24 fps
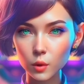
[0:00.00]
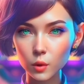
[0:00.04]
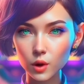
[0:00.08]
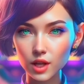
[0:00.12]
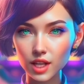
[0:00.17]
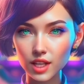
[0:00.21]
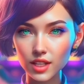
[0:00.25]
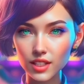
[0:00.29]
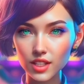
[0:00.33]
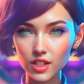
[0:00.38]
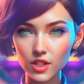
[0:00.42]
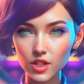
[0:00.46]

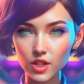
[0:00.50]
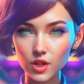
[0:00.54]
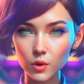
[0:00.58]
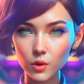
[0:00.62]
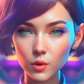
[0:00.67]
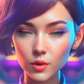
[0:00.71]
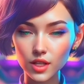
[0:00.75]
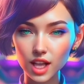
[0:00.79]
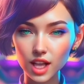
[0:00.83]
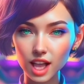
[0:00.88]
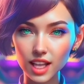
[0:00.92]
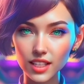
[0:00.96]
We need to
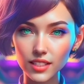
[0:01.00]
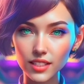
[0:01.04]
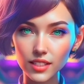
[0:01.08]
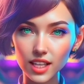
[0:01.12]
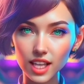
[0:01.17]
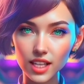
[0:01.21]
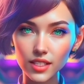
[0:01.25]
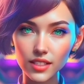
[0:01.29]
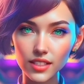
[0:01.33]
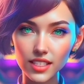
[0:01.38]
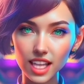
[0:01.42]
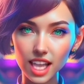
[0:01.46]
choose
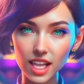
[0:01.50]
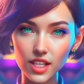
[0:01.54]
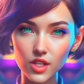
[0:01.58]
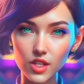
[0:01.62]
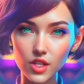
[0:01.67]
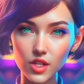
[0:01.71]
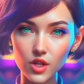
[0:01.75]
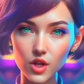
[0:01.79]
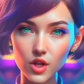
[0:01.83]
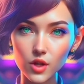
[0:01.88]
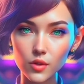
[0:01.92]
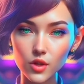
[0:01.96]
SSH
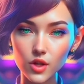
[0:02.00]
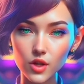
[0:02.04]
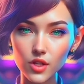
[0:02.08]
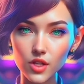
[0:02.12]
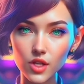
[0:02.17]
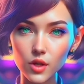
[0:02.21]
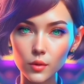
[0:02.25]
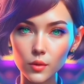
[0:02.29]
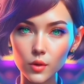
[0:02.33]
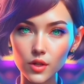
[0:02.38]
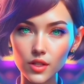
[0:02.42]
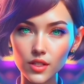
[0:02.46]

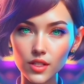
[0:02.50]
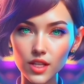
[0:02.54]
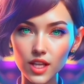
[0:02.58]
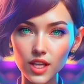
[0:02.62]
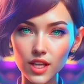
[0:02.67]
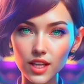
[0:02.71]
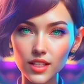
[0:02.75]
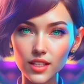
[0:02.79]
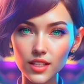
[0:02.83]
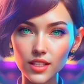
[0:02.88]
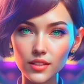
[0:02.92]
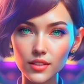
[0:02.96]
servers to
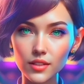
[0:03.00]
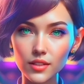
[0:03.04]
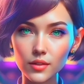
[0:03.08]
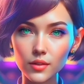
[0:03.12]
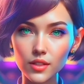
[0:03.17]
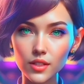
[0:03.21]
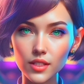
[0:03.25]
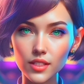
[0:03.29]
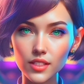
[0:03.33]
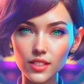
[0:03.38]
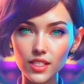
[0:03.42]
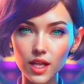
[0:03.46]
proceed.
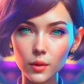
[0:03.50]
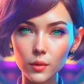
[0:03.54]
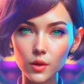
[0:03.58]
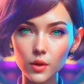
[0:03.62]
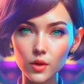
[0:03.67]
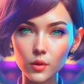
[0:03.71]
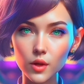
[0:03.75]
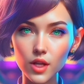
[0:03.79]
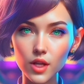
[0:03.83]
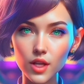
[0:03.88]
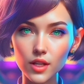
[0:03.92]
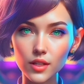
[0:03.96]
Step
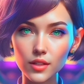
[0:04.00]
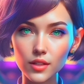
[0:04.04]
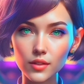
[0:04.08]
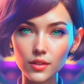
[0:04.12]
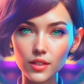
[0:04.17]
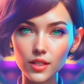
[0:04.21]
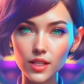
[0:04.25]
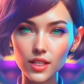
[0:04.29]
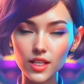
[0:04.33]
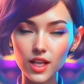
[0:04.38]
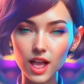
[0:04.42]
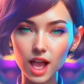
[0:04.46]
3.
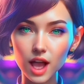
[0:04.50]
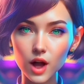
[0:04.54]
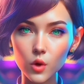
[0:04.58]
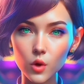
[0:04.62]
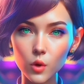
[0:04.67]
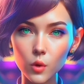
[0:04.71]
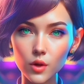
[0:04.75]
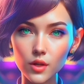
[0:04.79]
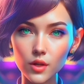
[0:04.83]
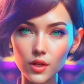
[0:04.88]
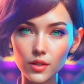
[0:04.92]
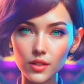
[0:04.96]

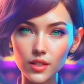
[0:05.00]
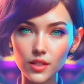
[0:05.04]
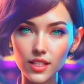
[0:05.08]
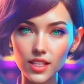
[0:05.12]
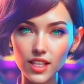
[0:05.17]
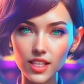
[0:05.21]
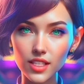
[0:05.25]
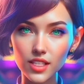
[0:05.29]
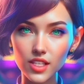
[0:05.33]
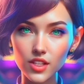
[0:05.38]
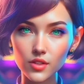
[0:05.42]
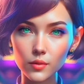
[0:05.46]
Now, within the
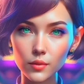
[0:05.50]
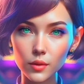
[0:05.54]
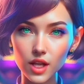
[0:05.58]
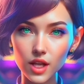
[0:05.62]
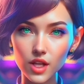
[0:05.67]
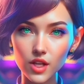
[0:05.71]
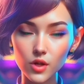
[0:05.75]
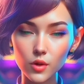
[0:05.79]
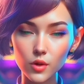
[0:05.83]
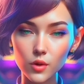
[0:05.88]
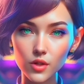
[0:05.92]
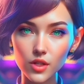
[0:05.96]
list of
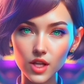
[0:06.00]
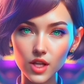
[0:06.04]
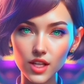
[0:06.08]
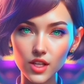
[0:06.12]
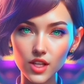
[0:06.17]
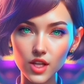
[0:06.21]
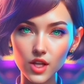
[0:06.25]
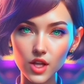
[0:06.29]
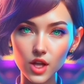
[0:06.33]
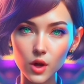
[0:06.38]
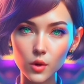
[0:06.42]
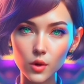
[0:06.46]
menus,
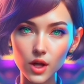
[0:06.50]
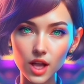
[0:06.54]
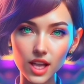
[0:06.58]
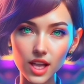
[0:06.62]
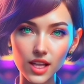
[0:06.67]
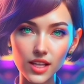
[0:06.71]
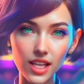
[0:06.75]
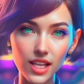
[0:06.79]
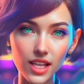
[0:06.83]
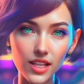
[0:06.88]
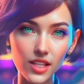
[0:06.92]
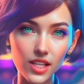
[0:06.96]

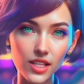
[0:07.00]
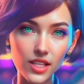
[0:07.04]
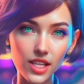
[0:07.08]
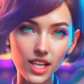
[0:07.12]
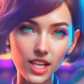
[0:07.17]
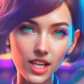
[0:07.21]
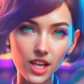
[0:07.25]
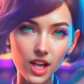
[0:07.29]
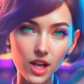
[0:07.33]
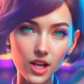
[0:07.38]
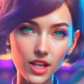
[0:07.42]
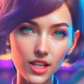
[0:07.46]
locate and
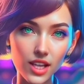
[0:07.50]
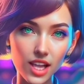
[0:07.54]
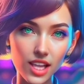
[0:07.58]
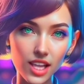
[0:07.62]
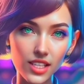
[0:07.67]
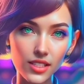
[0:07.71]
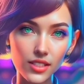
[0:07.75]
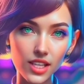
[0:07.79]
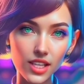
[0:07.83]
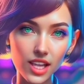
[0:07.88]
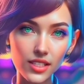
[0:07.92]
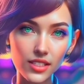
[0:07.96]
click on
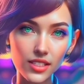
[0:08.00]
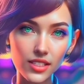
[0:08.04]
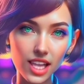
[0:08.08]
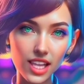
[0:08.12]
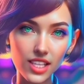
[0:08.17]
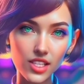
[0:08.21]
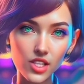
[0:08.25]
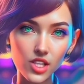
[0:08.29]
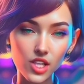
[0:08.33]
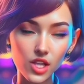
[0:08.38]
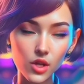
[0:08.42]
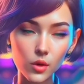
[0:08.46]

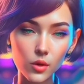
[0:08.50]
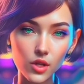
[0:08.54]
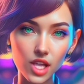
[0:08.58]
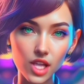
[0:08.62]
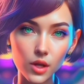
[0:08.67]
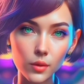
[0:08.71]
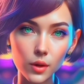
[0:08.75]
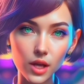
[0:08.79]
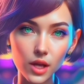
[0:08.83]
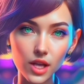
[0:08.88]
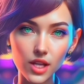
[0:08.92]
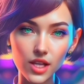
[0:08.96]
SSH
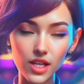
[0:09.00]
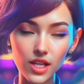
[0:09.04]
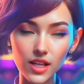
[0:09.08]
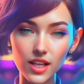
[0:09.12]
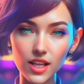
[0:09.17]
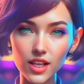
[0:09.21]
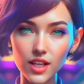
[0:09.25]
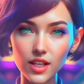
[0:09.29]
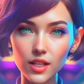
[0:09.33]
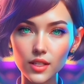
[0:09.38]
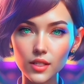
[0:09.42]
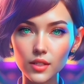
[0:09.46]
UDP.
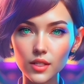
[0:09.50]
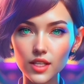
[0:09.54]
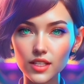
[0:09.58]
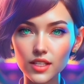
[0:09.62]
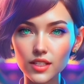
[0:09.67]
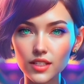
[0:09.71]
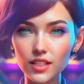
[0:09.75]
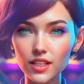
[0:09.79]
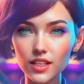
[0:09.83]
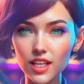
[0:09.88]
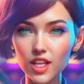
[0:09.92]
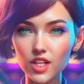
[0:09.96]

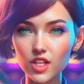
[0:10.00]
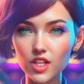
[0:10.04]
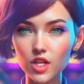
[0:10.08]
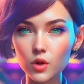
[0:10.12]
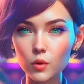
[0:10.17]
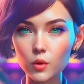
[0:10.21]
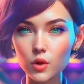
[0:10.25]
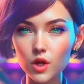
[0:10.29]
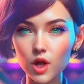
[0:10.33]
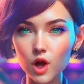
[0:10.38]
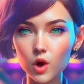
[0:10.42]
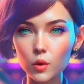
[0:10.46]
This
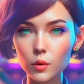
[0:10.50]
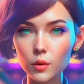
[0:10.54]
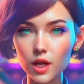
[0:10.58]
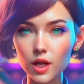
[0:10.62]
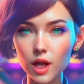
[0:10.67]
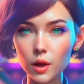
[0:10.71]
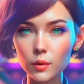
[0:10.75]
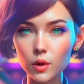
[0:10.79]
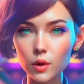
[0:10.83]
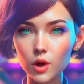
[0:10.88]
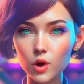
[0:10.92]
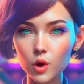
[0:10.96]
selection will
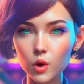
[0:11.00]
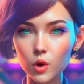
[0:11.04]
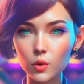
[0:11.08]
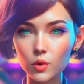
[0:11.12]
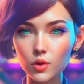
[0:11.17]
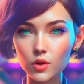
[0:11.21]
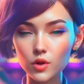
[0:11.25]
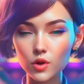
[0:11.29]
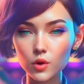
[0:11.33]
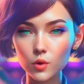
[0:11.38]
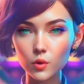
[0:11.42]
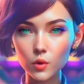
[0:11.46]
open up a
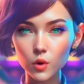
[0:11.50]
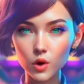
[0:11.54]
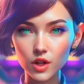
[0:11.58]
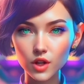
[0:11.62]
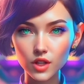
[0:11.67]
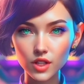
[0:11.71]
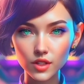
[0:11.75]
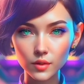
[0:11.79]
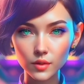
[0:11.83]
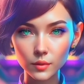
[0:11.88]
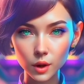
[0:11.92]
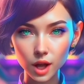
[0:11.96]
whole new
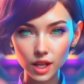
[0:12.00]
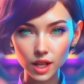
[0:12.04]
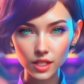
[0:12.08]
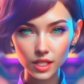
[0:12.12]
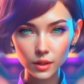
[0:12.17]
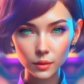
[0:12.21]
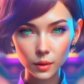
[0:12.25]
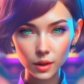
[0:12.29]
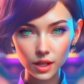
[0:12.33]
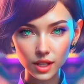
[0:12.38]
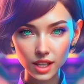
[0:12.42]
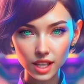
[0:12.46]
world of
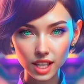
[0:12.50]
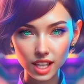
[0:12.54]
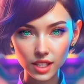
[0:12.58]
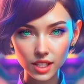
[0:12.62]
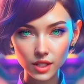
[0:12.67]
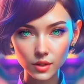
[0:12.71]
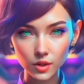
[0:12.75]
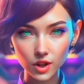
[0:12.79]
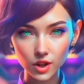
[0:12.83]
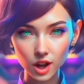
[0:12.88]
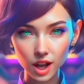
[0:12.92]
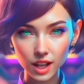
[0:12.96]

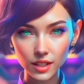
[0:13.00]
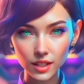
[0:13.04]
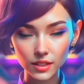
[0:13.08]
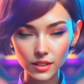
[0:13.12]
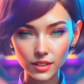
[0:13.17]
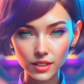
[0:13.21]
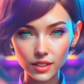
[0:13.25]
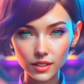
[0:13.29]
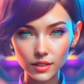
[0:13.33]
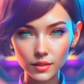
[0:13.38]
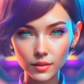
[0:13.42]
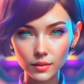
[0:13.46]
possibilities for
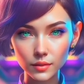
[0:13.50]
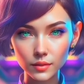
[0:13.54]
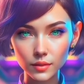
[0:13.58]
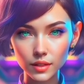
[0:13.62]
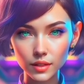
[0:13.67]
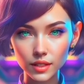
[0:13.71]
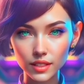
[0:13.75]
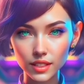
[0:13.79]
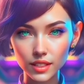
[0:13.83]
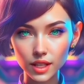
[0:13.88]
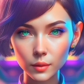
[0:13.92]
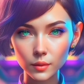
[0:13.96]
us.
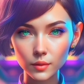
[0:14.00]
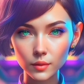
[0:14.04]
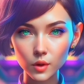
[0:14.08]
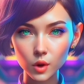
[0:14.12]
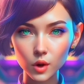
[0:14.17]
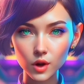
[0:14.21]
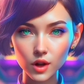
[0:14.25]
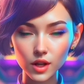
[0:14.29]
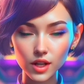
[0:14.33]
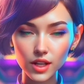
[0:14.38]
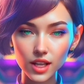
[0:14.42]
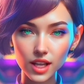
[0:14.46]
Step
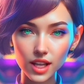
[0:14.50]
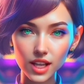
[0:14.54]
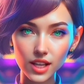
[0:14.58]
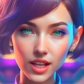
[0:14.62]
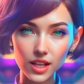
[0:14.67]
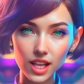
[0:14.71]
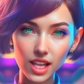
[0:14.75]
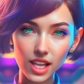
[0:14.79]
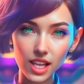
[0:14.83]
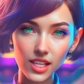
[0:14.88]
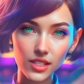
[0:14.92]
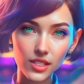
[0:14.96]
4.
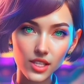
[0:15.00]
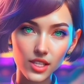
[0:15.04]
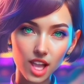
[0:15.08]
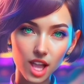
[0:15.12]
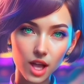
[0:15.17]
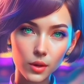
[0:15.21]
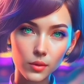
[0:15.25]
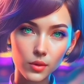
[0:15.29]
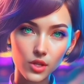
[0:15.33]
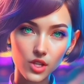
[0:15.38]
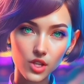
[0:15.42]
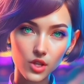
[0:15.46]
It's
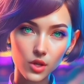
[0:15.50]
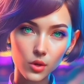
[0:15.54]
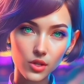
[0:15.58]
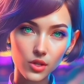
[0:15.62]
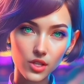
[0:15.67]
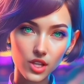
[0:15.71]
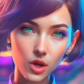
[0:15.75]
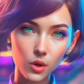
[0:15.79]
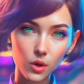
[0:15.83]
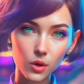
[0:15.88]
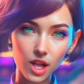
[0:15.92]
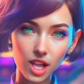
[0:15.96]
time to
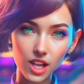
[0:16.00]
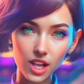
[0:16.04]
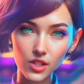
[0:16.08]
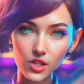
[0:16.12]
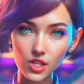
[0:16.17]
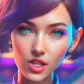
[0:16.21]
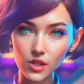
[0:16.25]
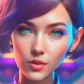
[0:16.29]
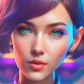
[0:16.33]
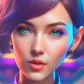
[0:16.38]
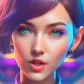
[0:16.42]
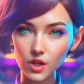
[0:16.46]
choose a
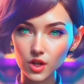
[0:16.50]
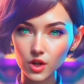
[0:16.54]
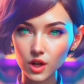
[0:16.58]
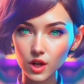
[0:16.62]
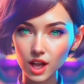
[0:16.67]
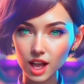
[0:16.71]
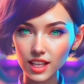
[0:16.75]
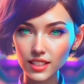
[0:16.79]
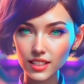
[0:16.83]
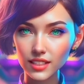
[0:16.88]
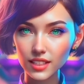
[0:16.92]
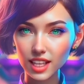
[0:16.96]
location for
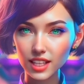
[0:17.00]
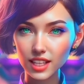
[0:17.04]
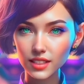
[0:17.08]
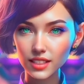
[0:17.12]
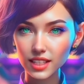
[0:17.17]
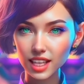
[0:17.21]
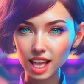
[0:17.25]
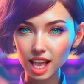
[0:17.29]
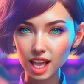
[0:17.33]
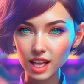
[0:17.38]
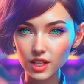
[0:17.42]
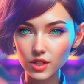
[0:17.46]
your
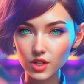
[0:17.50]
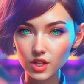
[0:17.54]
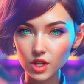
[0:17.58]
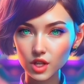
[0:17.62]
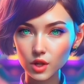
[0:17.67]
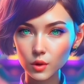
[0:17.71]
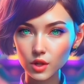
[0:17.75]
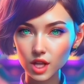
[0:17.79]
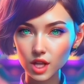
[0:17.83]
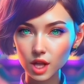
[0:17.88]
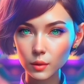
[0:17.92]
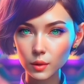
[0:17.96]
SSH
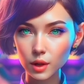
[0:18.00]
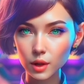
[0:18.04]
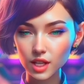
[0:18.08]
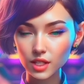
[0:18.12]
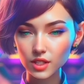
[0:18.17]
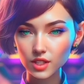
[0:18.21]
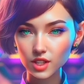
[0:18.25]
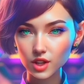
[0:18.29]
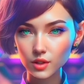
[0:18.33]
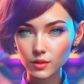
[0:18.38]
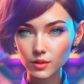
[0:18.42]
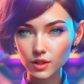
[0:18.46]
UDP
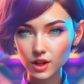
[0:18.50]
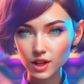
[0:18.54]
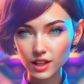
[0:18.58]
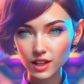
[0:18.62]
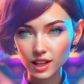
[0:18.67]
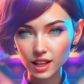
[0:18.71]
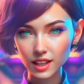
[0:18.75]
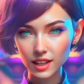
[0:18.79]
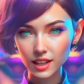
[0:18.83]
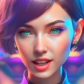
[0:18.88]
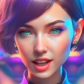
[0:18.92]
server.